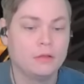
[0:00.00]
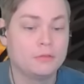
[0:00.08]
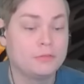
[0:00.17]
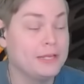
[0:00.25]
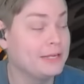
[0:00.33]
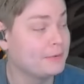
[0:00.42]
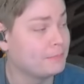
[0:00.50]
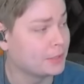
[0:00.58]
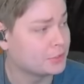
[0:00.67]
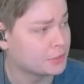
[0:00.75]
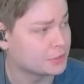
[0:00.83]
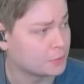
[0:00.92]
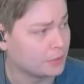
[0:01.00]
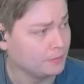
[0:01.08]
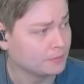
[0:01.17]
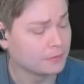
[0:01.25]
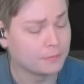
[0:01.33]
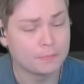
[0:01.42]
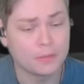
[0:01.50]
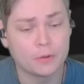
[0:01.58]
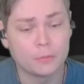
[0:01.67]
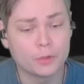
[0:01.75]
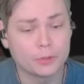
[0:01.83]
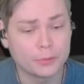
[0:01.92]
Thing I didn't mention as well,
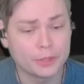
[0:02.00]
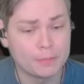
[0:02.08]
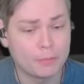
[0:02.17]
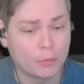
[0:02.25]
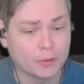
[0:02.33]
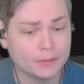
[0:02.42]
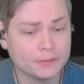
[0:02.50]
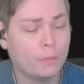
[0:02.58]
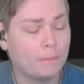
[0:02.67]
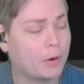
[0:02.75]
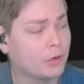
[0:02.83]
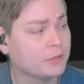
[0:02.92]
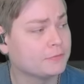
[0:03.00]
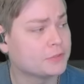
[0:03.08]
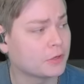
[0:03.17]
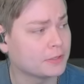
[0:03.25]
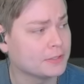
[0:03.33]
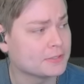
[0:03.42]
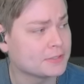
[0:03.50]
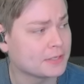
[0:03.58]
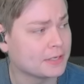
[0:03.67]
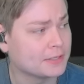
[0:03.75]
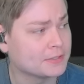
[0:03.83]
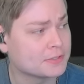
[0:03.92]
really, really important, Mark of Darkness
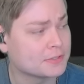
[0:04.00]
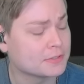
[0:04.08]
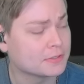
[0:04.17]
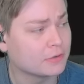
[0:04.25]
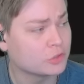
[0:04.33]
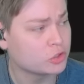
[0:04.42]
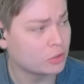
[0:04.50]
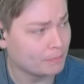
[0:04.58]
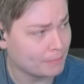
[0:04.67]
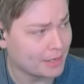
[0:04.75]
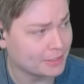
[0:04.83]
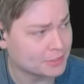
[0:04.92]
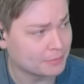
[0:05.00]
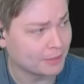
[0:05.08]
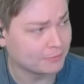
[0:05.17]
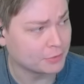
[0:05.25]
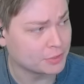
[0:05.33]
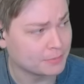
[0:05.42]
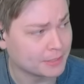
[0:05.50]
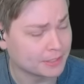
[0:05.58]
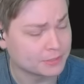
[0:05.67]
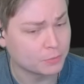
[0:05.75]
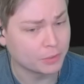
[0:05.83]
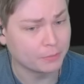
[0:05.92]
is tremendous amount of your
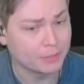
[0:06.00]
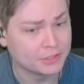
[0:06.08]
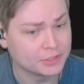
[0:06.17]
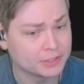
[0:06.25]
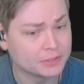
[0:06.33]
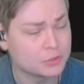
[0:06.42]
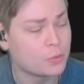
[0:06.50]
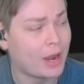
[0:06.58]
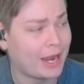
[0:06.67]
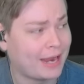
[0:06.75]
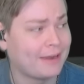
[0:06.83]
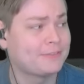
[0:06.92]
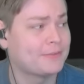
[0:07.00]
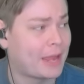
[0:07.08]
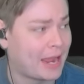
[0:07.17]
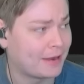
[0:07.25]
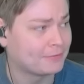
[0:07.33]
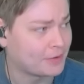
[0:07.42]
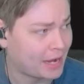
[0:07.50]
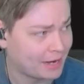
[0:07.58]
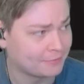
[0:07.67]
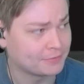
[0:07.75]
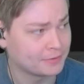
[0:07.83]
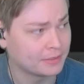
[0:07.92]
DPS when you're maging. So you have
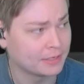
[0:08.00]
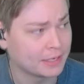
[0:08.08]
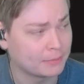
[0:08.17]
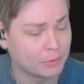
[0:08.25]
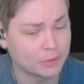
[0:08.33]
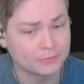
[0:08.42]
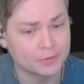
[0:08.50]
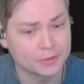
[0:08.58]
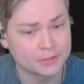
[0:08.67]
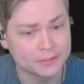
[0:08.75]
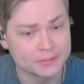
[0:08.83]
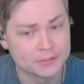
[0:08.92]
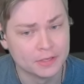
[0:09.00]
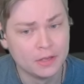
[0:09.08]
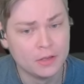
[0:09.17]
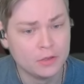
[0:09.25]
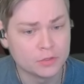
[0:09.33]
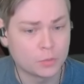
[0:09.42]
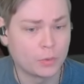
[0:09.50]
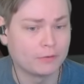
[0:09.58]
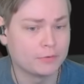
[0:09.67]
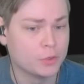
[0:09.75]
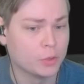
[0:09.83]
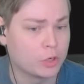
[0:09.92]
to hit Mark of Darkness. So
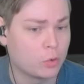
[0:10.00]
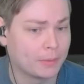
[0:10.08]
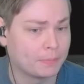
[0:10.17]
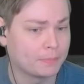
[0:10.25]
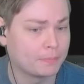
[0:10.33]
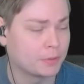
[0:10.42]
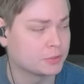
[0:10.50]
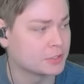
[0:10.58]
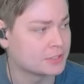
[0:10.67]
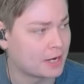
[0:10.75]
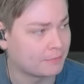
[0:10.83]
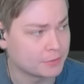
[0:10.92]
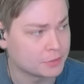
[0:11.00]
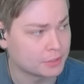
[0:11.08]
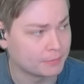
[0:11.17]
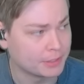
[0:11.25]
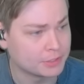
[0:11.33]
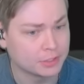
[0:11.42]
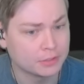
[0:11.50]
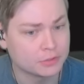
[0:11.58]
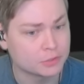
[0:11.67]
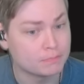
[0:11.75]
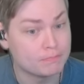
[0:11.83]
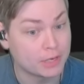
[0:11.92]
whenever you equip Purging Staff and you start maging,
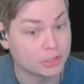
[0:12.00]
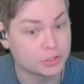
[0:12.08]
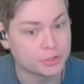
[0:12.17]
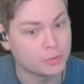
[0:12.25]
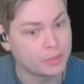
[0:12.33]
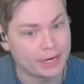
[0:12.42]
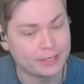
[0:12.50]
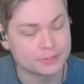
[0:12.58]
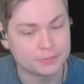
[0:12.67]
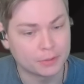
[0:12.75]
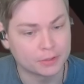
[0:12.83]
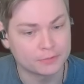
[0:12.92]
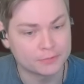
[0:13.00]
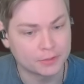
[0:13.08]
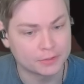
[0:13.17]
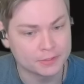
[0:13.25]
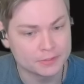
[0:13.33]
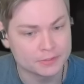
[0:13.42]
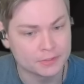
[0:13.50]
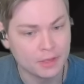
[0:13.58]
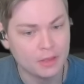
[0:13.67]
just make sure you cast Mark of Darkness.